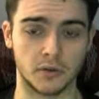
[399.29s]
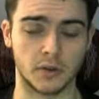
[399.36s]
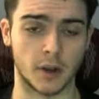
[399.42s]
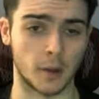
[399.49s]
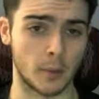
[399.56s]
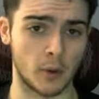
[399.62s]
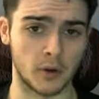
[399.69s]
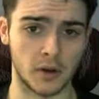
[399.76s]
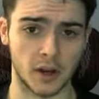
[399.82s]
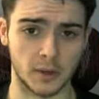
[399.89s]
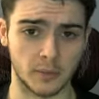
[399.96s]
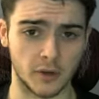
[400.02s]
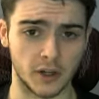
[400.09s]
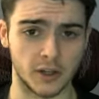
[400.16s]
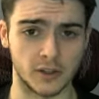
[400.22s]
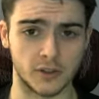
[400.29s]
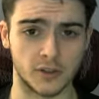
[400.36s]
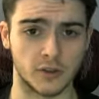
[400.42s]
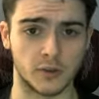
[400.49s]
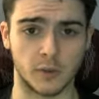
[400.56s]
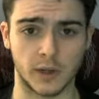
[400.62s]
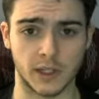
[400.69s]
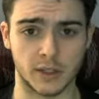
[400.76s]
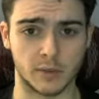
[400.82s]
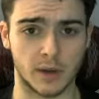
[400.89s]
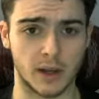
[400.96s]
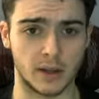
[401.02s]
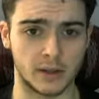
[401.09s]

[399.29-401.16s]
Our opponent had a pretty good turn 1 as well.